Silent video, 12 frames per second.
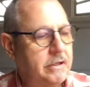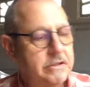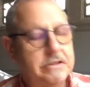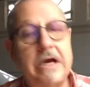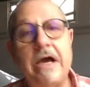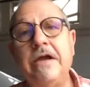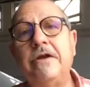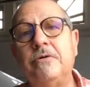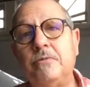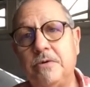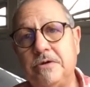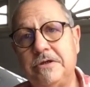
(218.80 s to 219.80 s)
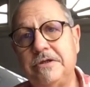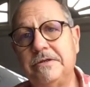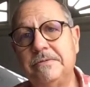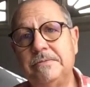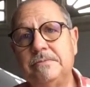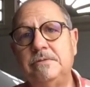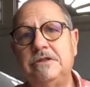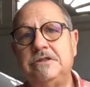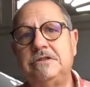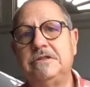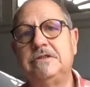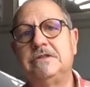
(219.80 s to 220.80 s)
tiger wood, which
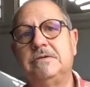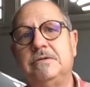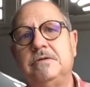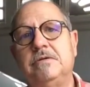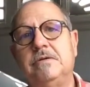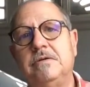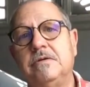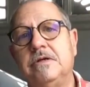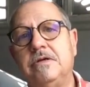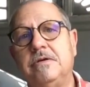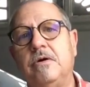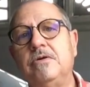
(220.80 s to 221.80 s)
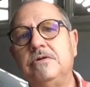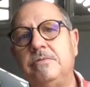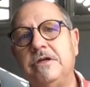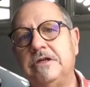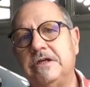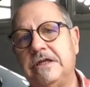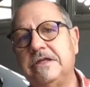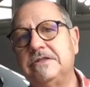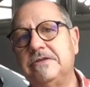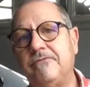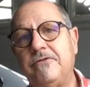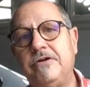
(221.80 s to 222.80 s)
is a ultimately is a
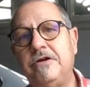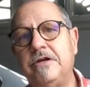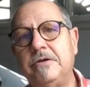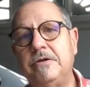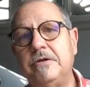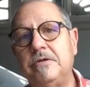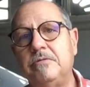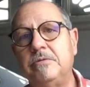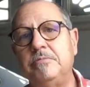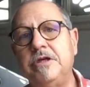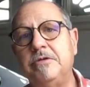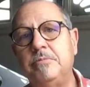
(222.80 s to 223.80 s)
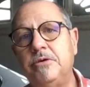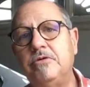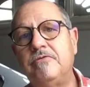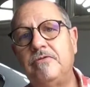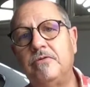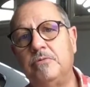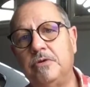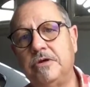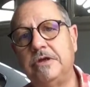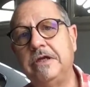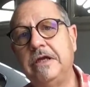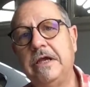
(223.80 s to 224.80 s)
very it will be a beautiful wood,